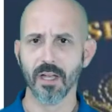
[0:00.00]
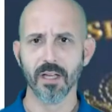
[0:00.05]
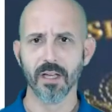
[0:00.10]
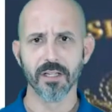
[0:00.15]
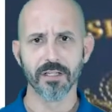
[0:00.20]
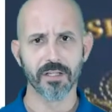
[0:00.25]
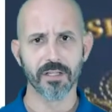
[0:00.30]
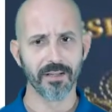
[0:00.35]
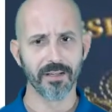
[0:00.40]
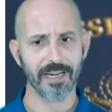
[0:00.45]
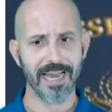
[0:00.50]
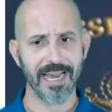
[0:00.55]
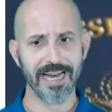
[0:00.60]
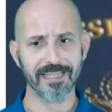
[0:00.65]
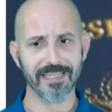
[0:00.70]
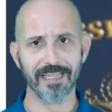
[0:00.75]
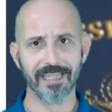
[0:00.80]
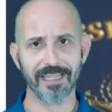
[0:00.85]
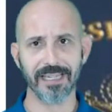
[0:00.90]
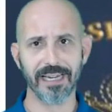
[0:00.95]
So the
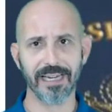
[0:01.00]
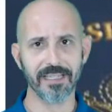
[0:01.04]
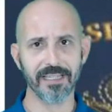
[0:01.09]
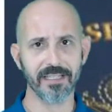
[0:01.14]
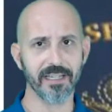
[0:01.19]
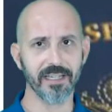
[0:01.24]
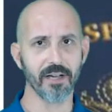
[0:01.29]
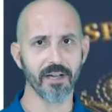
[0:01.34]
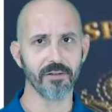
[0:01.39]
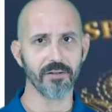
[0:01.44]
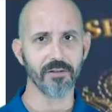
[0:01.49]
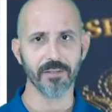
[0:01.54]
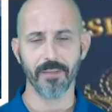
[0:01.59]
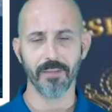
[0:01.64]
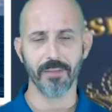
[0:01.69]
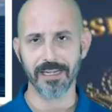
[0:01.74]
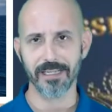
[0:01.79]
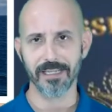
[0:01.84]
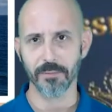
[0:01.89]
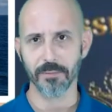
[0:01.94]
next thing is he goes to
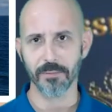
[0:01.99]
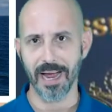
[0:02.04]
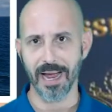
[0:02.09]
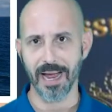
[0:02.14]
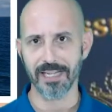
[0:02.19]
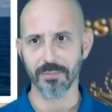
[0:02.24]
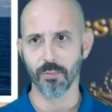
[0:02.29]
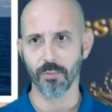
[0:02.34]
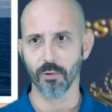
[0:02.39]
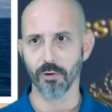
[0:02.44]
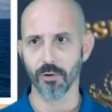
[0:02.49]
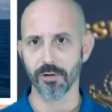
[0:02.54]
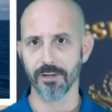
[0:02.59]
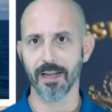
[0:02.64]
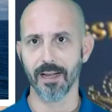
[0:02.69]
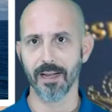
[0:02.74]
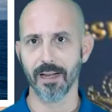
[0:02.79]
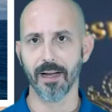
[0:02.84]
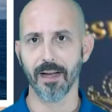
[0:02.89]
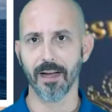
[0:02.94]
make his passport
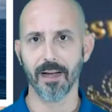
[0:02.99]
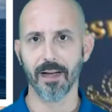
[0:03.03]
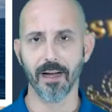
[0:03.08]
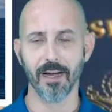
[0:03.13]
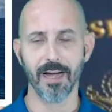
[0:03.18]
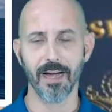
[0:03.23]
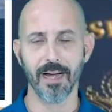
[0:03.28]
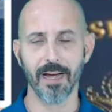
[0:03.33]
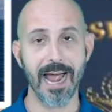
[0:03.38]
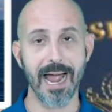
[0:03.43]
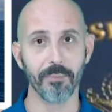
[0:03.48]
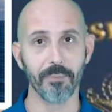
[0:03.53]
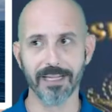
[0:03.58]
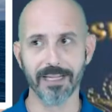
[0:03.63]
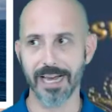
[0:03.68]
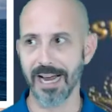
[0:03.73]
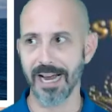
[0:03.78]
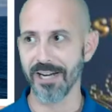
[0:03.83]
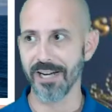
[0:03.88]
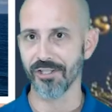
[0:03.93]

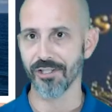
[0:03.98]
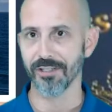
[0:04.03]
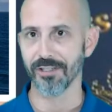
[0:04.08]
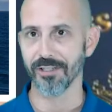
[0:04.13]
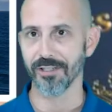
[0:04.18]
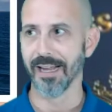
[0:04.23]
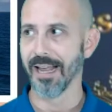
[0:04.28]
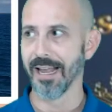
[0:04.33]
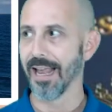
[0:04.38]
application.